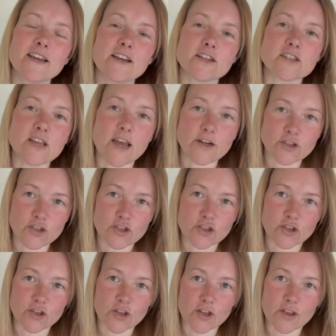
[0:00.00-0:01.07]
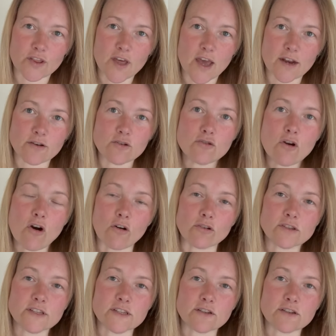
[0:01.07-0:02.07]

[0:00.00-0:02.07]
attention that they're not,